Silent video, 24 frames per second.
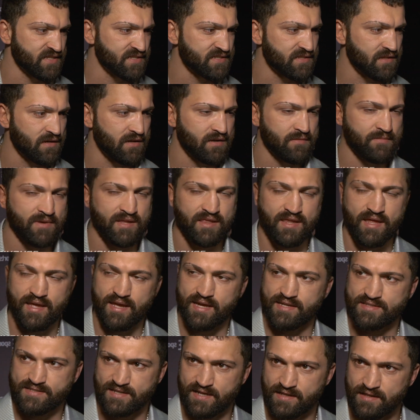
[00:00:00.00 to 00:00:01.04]
in this tournament,
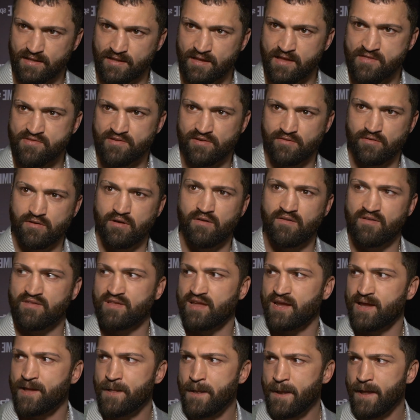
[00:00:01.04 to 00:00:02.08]
like I said in an interview over
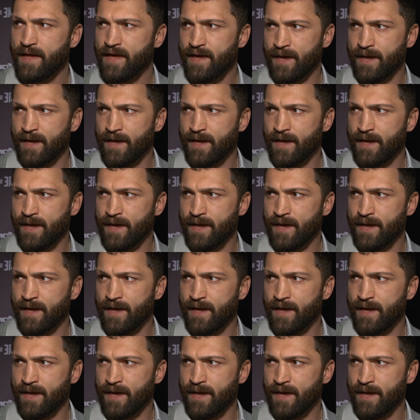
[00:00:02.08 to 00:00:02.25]
there.